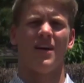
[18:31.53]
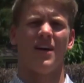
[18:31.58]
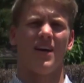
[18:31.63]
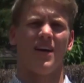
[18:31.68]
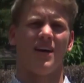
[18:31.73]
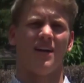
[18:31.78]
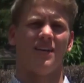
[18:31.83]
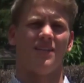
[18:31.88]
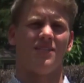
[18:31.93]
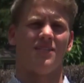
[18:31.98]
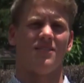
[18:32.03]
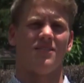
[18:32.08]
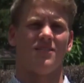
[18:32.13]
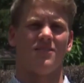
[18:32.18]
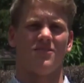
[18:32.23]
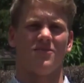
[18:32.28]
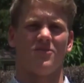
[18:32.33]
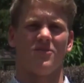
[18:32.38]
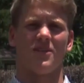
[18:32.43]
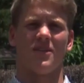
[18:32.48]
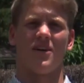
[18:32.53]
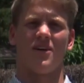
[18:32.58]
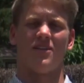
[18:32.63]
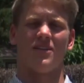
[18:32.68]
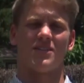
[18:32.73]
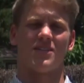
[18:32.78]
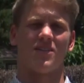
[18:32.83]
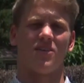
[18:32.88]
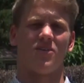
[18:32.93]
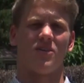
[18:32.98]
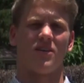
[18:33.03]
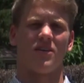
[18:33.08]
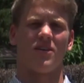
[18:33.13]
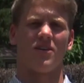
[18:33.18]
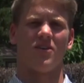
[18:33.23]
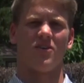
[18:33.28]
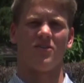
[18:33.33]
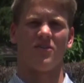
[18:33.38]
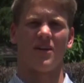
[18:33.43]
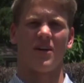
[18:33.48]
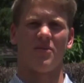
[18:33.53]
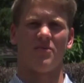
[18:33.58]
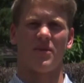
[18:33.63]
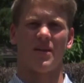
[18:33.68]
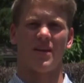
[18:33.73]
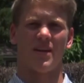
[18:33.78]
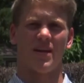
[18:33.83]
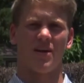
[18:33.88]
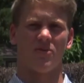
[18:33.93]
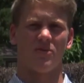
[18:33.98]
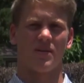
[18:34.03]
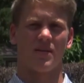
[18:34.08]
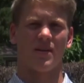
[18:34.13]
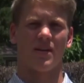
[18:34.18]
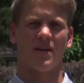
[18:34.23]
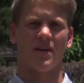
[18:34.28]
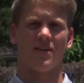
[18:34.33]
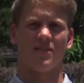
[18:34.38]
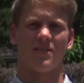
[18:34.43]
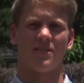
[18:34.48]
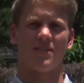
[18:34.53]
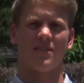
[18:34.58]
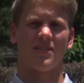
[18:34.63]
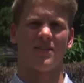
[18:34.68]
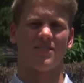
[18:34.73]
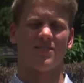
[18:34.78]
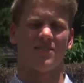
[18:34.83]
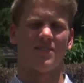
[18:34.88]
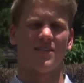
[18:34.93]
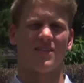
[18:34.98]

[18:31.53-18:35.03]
and with all this going on, not being able to get out there,